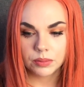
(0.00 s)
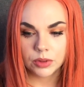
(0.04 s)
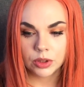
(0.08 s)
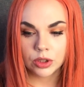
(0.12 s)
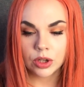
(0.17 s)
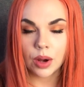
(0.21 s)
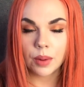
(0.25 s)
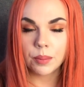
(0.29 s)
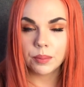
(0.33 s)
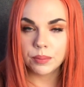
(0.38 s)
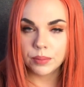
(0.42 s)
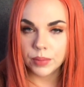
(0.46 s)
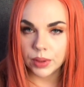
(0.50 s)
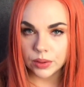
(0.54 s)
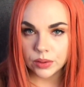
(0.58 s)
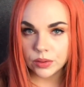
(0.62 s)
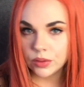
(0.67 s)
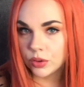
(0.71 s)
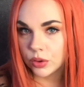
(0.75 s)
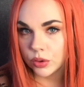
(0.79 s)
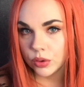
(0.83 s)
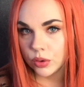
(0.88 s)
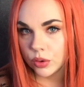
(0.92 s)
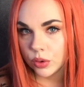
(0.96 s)
commit
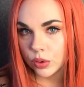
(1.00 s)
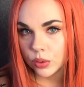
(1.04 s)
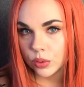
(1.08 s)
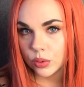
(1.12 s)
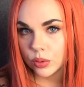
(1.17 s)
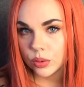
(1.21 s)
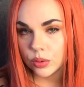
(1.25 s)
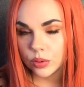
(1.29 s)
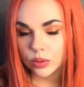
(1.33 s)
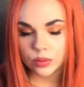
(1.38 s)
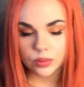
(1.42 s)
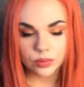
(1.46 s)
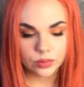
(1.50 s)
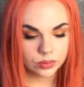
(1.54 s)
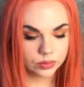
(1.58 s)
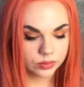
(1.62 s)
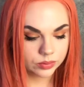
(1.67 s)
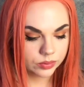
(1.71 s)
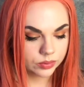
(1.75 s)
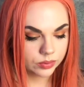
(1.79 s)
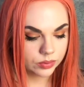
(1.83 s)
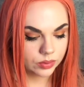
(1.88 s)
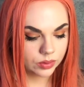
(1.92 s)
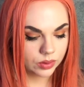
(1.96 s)
to you.
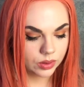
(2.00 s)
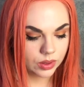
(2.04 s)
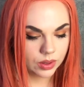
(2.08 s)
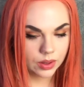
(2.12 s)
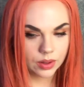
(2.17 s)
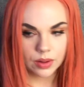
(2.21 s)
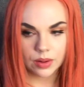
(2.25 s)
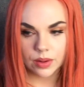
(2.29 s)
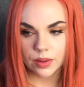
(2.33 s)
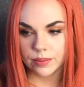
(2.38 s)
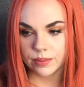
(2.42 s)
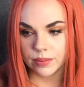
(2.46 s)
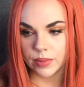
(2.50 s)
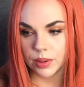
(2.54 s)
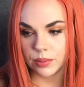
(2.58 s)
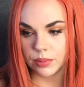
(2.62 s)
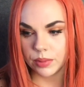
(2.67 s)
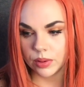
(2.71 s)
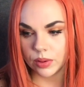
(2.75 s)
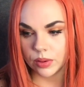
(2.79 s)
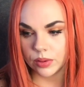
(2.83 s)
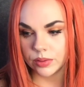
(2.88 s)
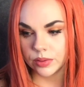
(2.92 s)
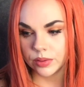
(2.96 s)

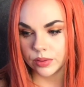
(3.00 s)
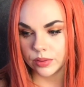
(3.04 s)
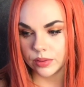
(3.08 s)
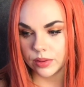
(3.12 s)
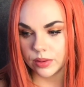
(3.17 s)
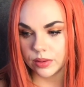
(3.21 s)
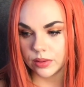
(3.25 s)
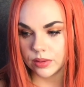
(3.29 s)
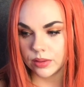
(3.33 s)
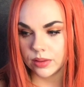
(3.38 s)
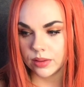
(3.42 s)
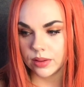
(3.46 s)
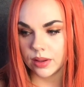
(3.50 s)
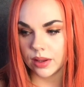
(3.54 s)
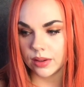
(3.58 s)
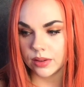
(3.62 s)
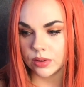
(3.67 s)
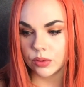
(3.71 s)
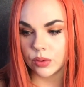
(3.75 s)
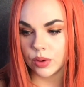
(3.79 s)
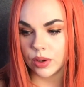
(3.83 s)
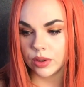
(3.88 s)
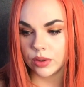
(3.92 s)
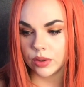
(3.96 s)
Maybe also
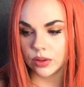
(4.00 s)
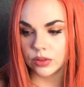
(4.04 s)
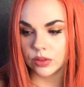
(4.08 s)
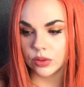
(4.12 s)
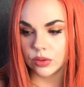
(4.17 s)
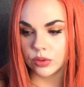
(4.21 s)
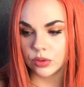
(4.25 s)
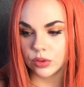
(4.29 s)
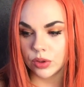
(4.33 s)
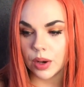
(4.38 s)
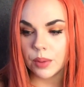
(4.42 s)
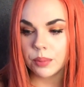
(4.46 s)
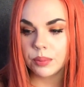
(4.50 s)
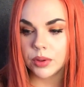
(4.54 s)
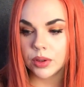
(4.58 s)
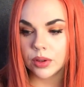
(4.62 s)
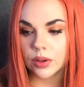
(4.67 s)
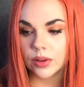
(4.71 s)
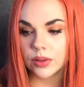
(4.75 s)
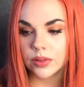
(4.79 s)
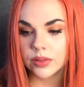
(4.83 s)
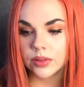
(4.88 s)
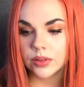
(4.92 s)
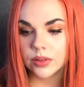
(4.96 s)
that's why you're so trapped,
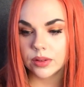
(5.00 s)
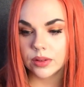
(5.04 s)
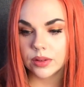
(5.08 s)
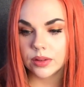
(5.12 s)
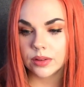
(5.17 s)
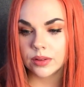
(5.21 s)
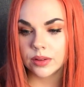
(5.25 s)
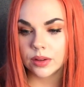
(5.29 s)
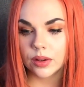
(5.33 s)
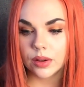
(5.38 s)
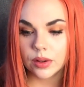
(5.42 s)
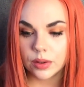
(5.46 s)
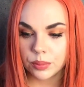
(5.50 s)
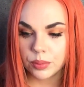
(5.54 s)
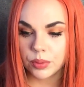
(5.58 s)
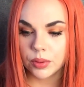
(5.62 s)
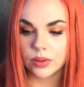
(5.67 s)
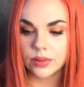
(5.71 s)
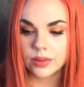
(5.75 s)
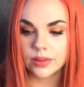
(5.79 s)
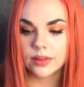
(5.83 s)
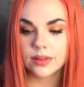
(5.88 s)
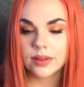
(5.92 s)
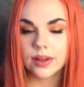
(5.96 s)
because the other
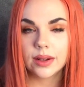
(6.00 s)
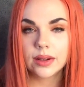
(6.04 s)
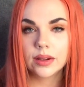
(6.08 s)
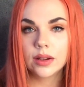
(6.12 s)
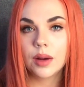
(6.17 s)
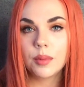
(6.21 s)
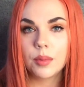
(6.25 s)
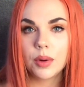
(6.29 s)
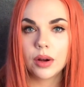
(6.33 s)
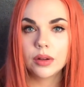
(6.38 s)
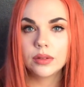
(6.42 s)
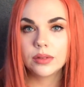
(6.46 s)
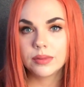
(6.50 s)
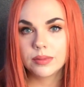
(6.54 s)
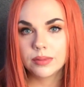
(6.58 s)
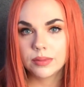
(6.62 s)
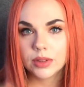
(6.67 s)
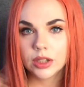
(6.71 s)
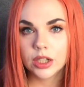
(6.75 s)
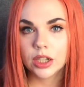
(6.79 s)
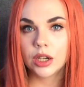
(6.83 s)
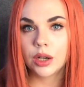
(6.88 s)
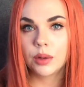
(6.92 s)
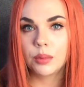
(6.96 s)
person is like, come on,
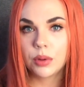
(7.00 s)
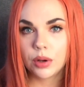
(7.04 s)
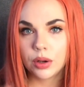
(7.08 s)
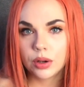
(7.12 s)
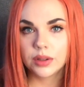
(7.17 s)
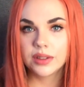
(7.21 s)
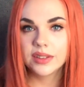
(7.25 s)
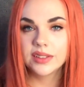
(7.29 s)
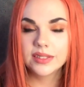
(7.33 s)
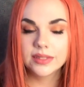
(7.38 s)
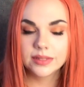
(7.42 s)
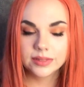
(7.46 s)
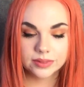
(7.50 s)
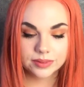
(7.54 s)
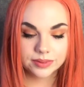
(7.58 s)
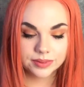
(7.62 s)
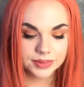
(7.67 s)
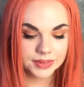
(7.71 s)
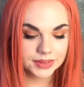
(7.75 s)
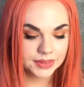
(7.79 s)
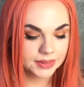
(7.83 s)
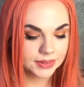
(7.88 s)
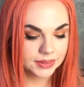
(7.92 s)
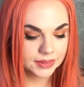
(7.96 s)
come on.
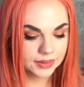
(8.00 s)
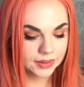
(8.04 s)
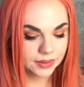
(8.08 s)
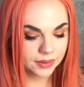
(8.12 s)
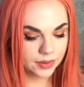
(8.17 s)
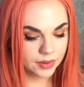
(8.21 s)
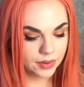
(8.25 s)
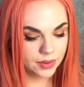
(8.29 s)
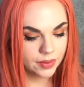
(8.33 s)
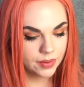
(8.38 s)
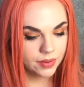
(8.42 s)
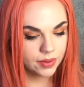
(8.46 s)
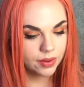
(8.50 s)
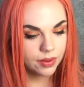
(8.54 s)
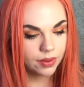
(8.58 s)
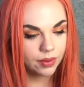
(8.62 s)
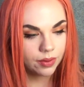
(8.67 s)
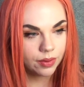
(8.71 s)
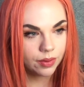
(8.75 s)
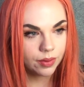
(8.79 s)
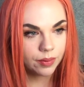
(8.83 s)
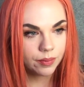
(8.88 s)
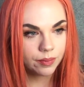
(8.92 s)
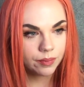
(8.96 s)

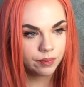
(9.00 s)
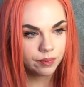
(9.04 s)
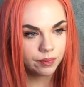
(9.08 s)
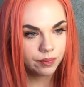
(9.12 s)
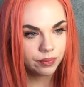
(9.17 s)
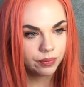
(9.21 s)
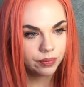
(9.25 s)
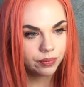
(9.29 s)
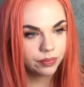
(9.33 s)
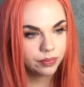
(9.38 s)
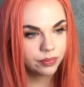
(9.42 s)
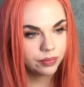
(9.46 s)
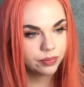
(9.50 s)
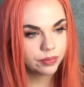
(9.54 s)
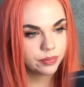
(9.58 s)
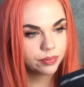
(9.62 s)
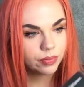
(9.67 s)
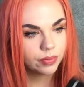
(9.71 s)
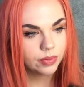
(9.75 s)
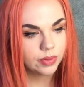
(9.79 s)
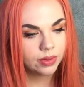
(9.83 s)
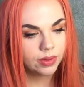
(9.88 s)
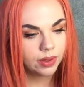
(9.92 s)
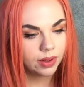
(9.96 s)
Um,
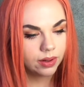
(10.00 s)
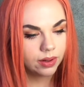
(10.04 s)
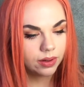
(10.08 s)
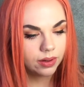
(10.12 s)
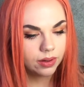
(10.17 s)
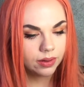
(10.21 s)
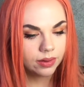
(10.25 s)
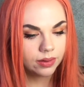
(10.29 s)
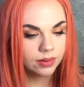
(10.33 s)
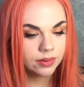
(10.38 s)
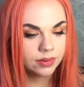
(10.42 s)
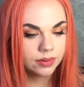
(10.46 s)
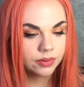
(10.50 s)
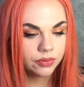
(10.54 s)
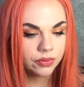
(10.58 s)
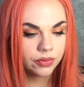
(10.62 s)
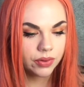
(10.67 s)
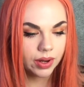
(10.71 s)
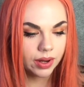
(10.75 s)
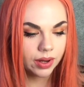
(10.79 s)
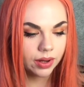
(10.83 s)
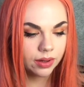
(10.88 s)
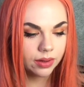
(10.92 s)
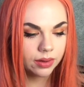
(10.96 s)
there is
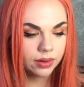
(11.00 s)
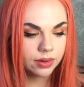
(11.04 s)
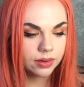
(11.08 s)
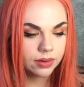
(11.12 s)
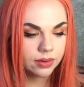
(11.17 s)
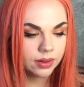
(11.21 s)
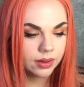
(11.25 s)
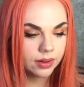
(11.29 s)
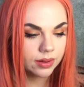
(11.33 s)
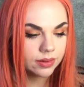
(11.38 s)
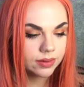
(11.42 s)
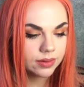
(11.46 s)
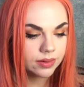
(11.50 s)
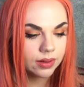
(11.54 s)
faith, there is